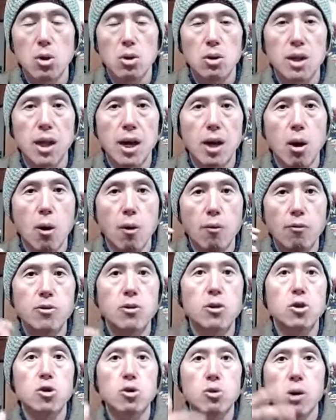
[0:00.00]
So they
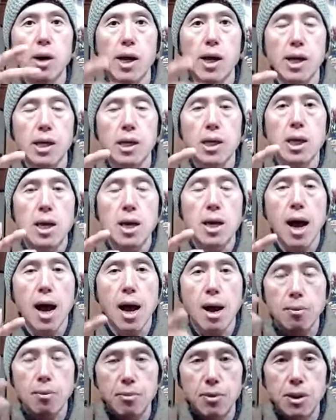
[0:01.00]
often train
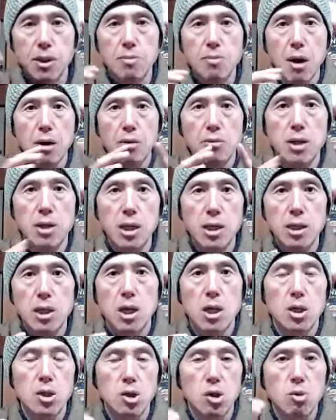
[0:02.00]
up in the
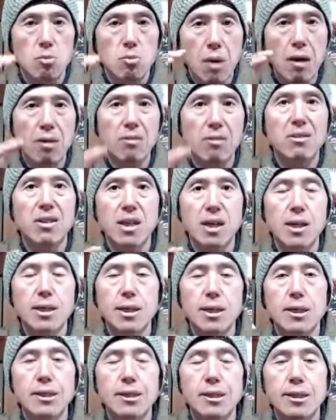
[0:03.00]
mountain. So
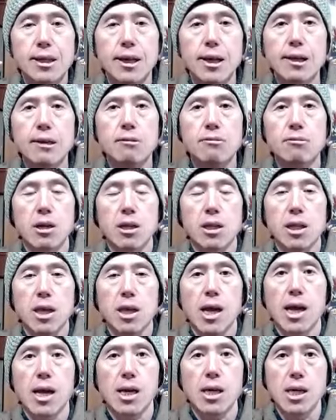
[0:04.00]
mountains are
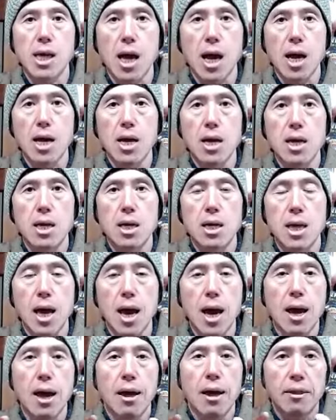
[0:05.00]
sacred area.
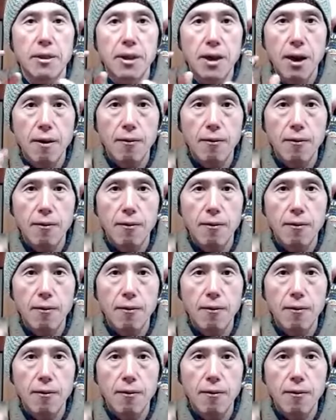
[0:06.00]
Yeah.